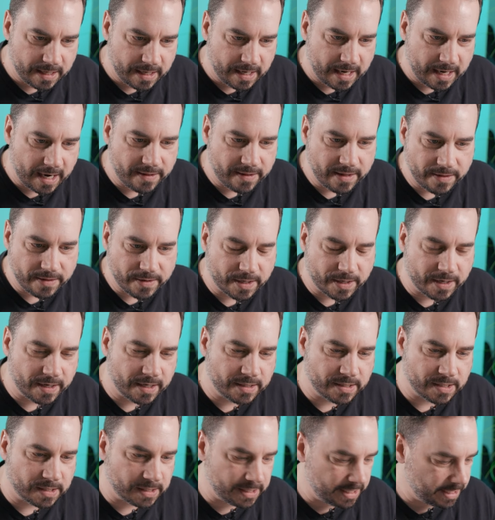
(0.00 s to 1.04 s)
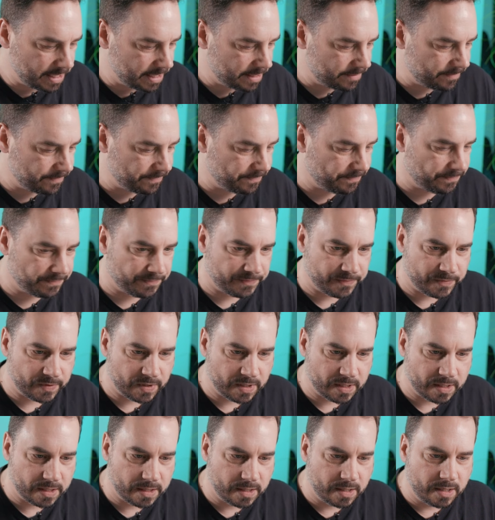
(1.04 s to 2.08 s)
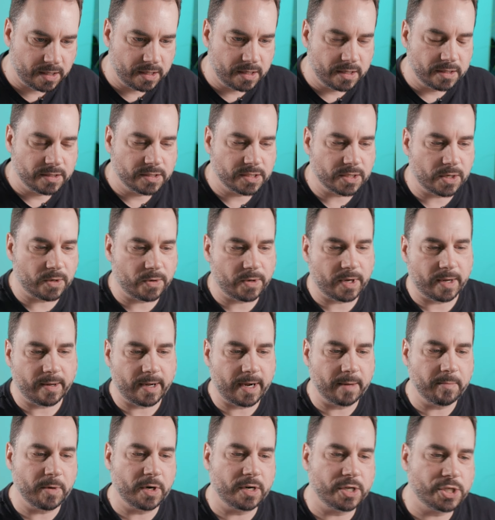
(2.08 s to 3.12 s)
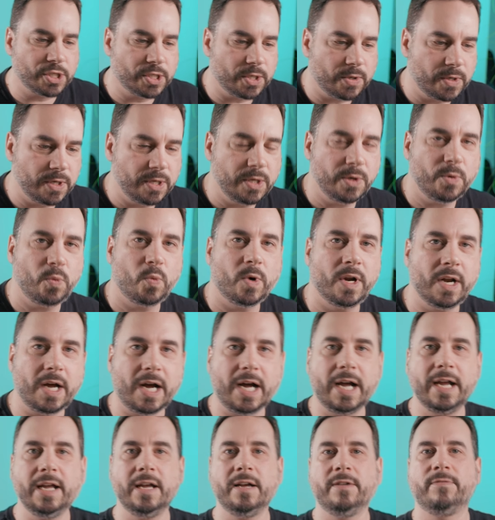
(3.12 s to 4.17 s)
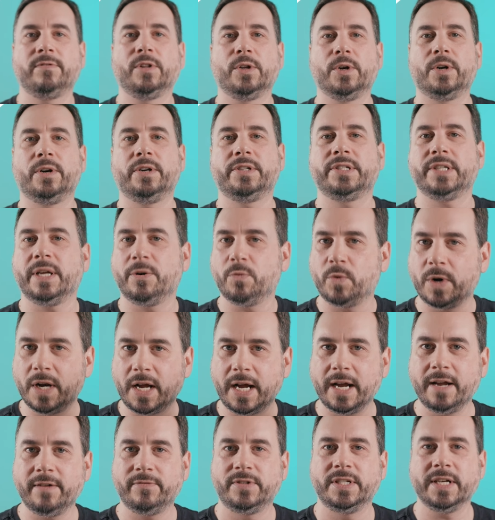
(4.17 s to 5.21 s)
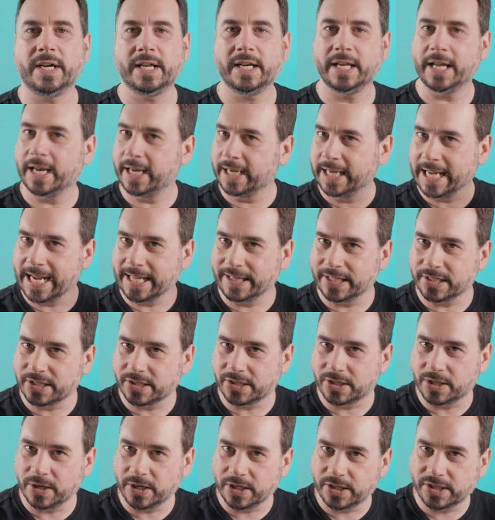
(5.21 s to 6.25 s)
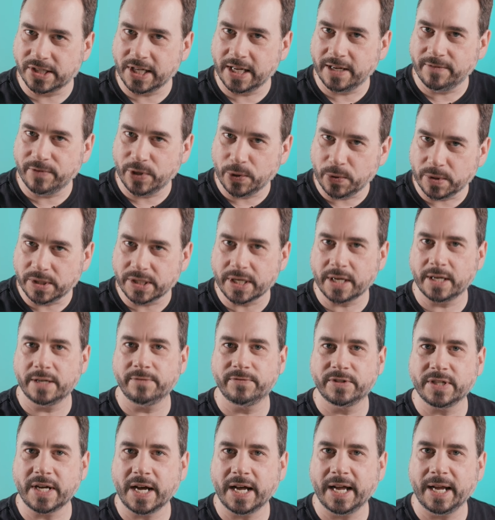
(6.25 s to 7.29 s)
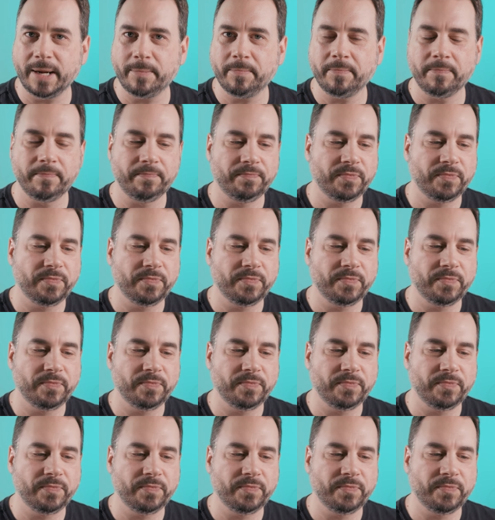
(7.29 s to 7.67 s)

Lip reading: and then they're gonna delete it. So I'm gonna show you what I have learned and what I have done. And again, this is gonna save you a ton of time.